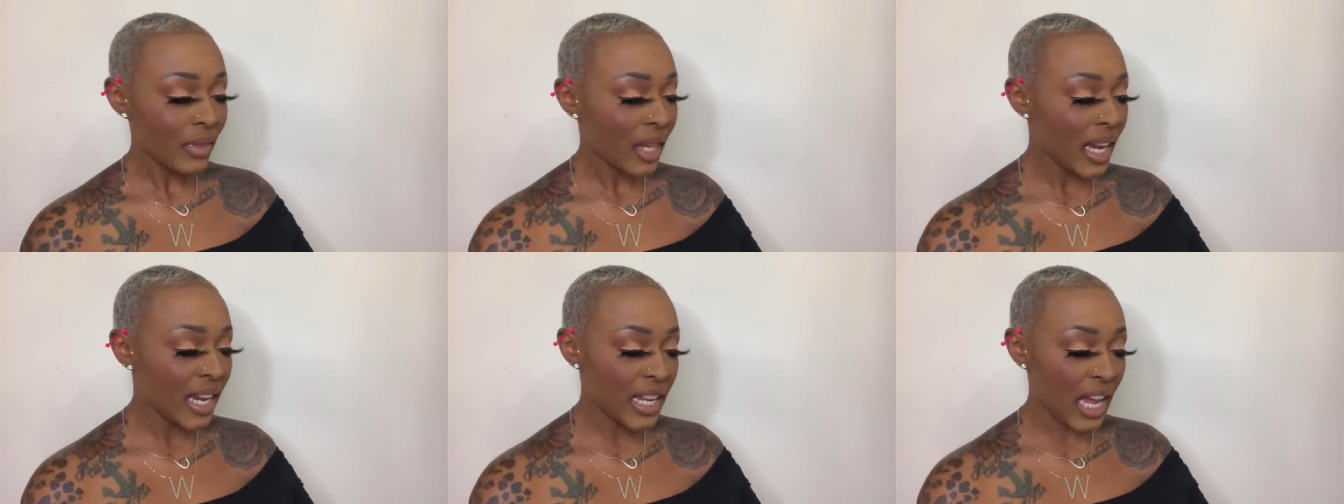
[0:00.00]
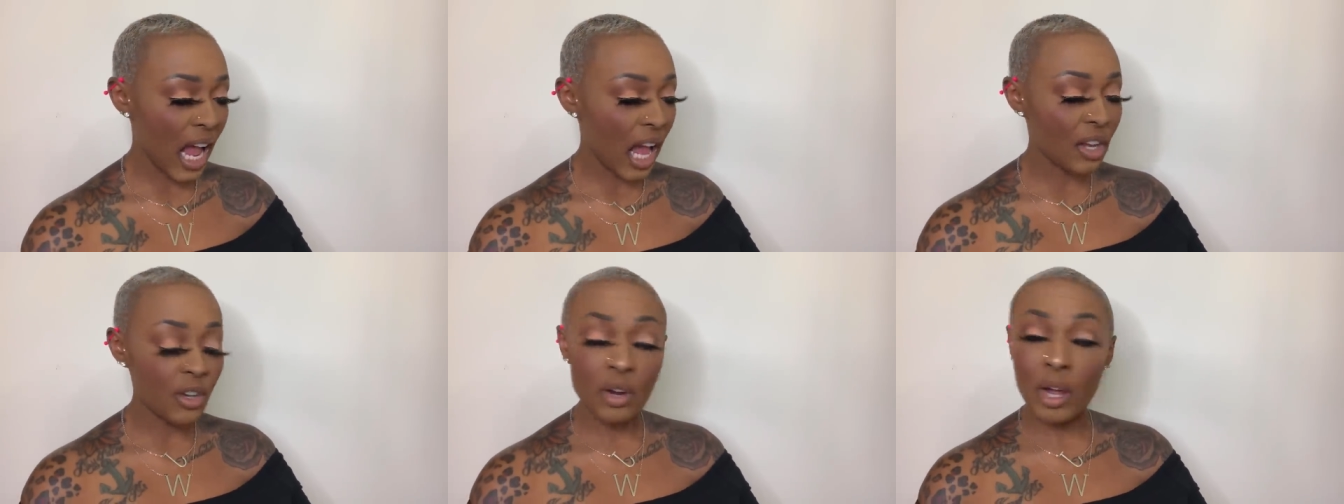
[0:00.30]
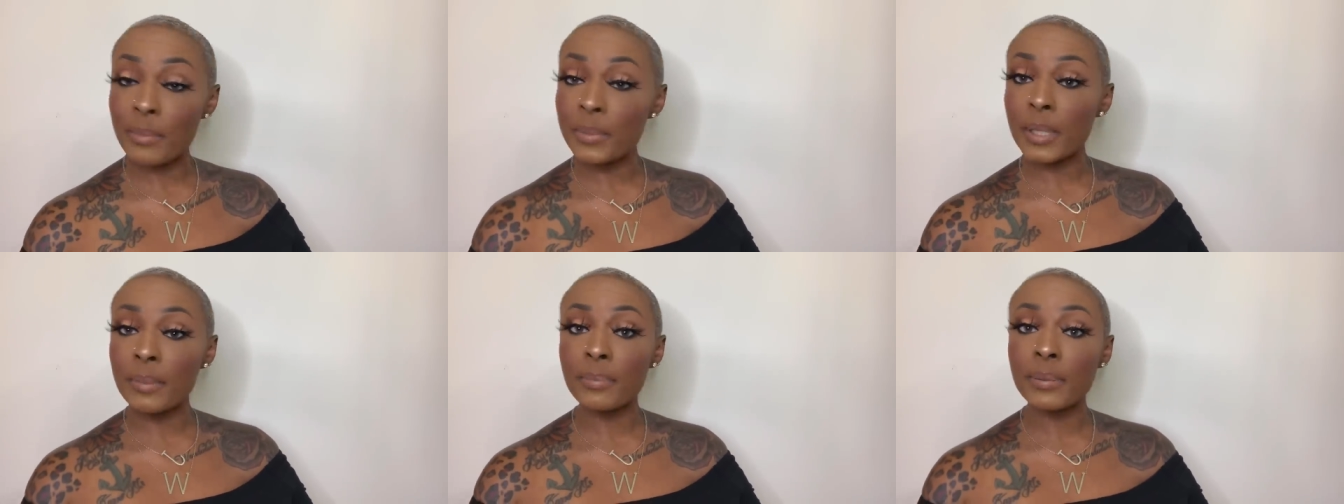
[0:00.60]
And y'all know
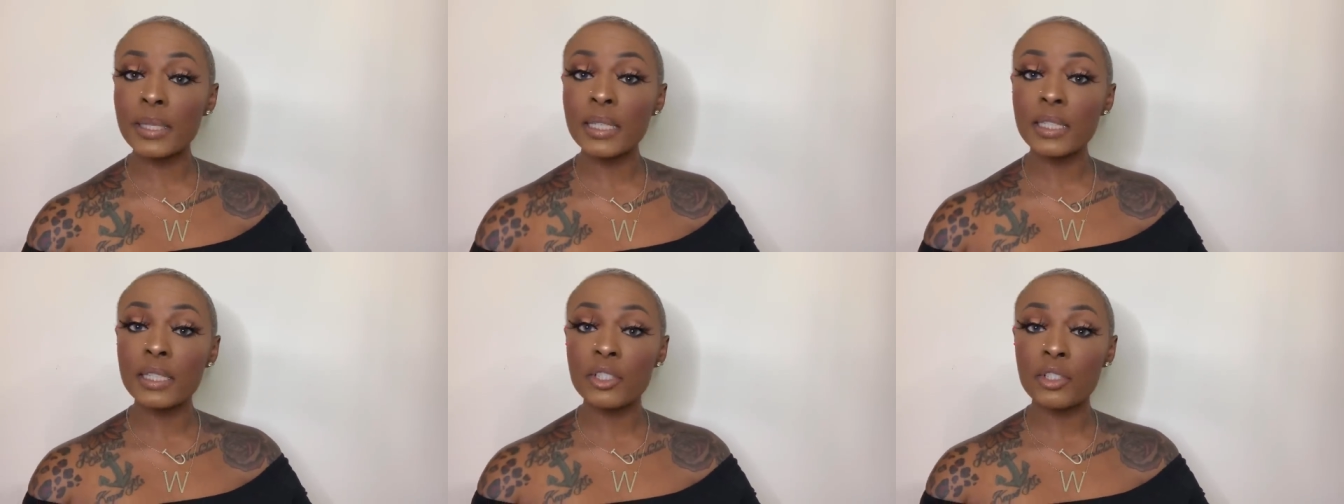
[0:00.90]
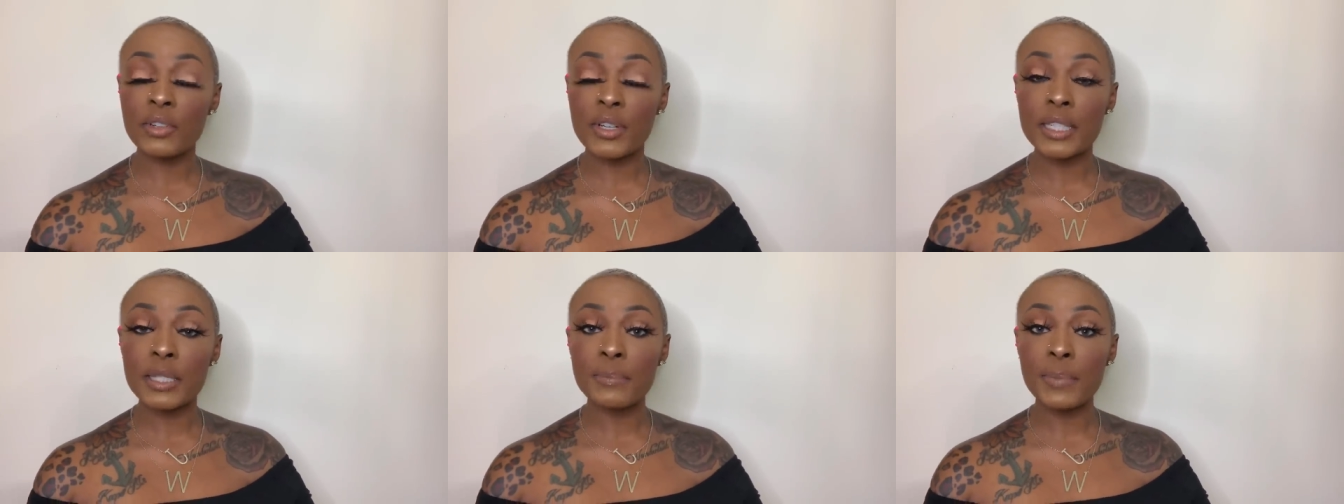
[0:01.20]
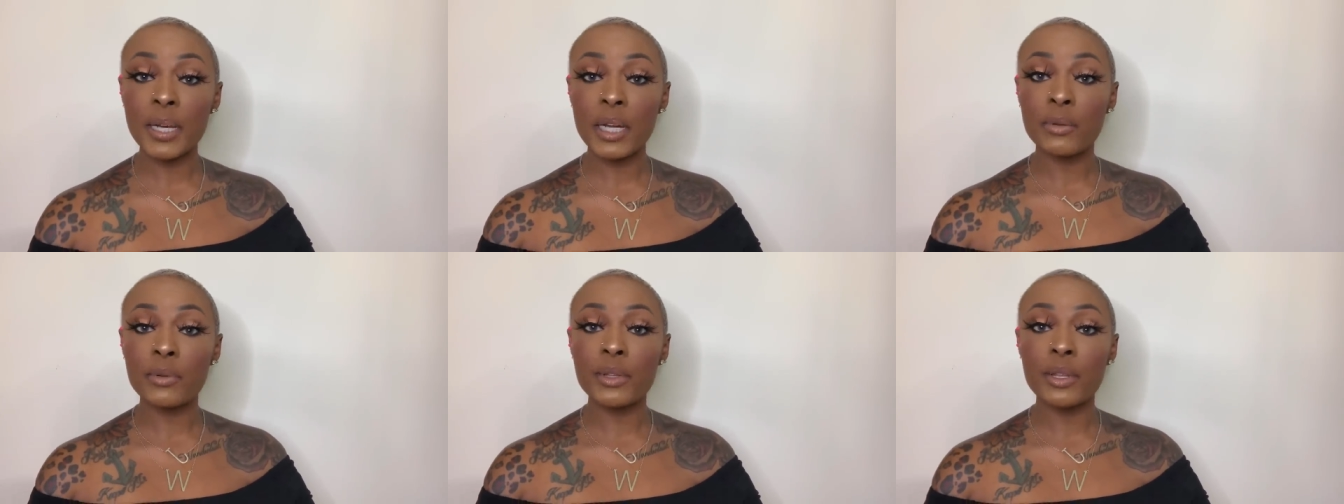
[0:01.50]
I'm completely
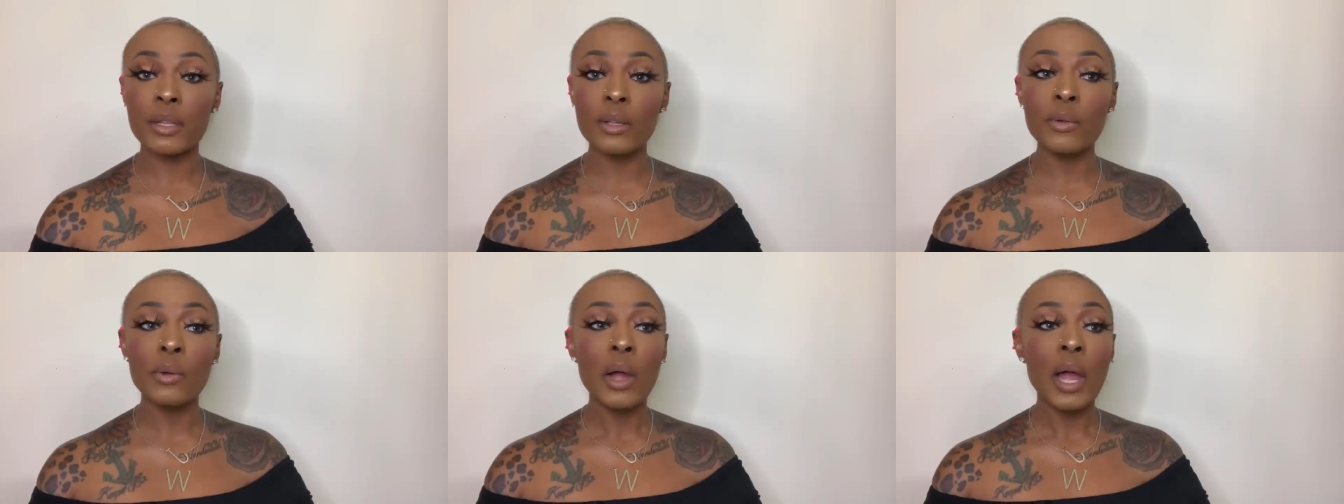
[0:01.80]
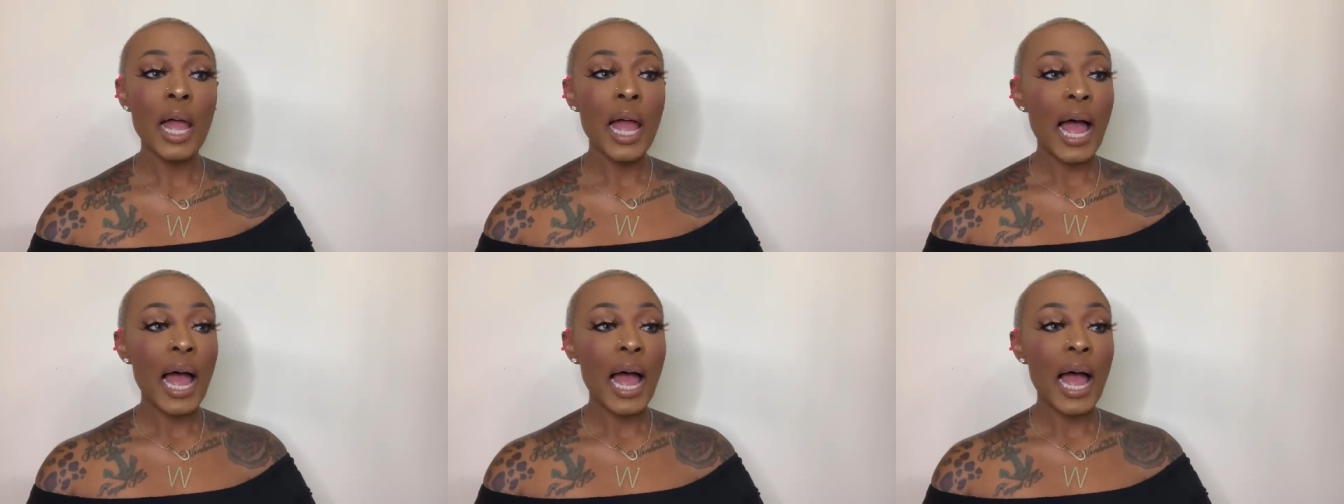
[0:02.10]
transparent with you.